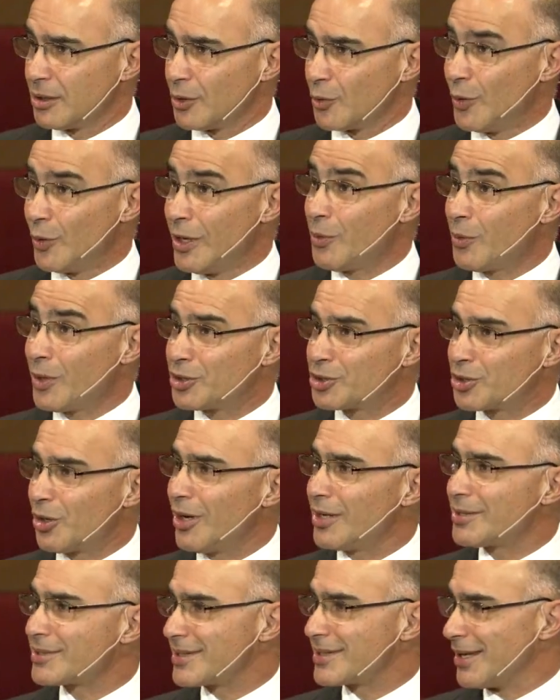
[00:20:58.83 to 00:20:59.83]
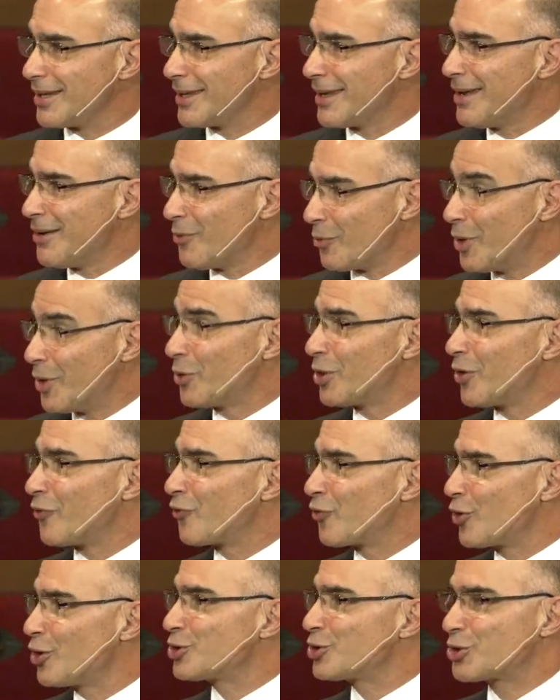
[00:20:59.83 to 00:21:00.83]
We rejoice that we were the
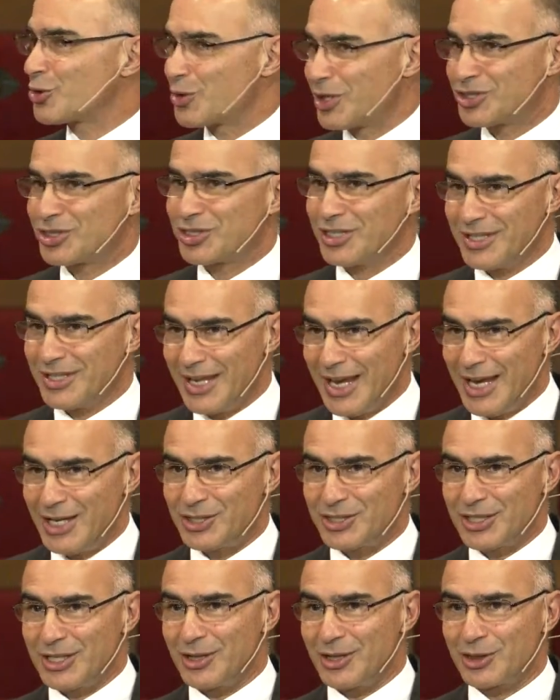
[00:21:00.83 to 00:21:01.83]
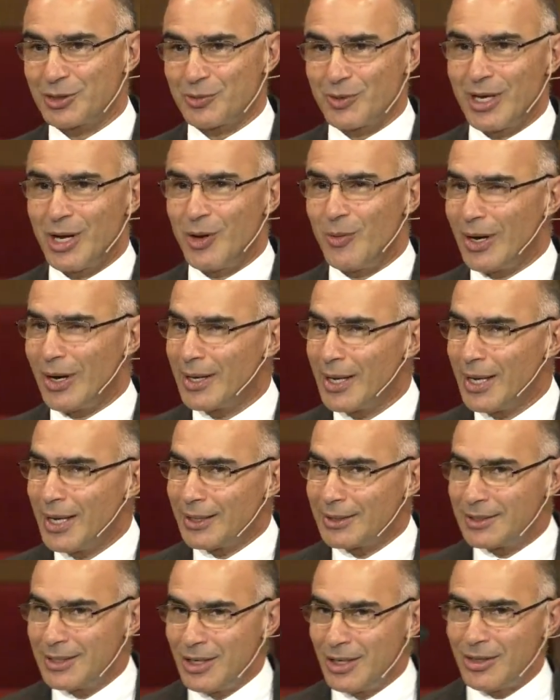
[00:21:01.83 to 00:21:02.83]
first Christian nation in 301.
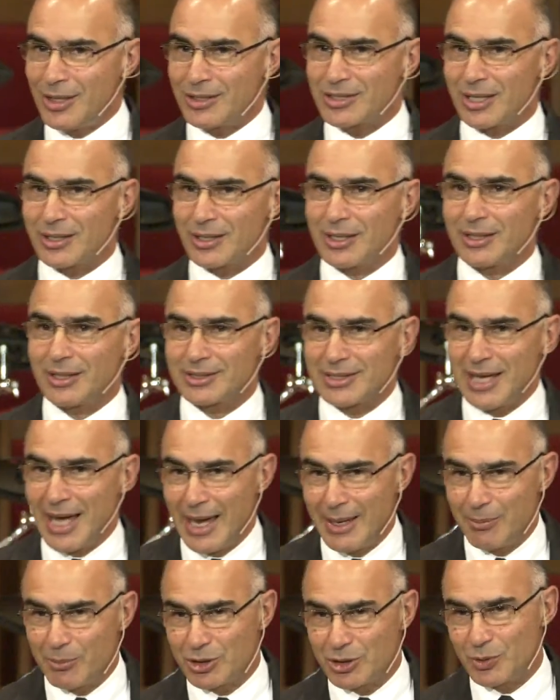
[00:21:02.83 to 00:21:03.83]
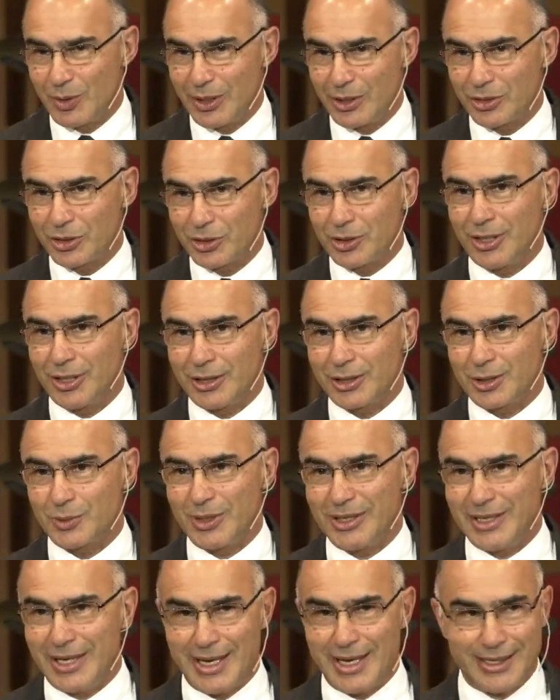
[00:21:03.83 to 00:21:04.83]
Do you know there's a little time between
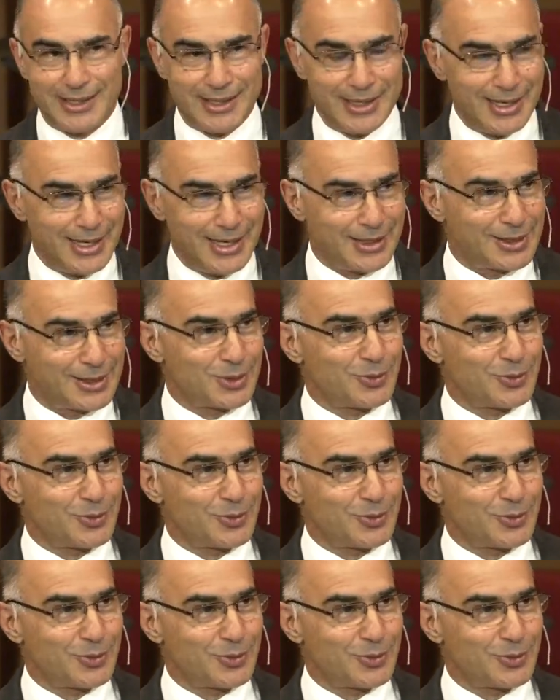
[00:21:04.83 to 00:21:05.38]
33 AD and